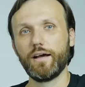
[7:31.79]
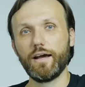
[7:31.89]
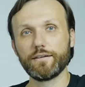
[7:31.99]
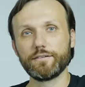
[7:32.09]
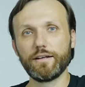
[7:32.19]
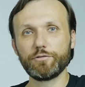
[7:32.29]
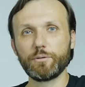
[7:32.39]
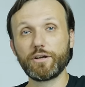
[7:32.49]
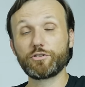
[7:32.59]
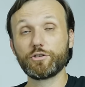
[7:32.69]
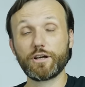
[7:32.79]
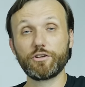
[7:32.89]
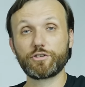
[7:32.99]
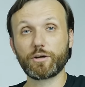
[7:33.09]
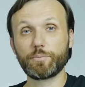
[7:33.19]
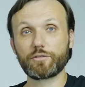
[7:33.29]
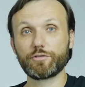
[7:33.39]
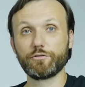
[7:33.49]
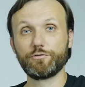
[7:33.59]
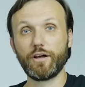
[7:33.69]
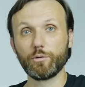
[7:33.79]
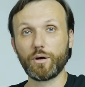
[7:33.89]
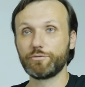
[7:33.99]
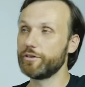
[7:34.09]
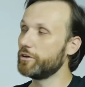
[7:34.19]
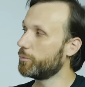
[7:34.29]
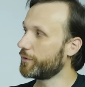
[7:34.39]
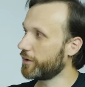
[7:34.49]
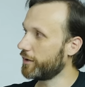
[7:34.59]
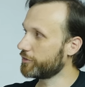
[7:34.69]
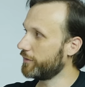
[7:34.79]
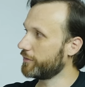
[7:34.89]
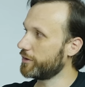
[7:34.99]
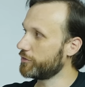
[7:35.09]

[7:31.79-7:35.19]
Definitely make sure you guys check back for the follow-up video once I actually have a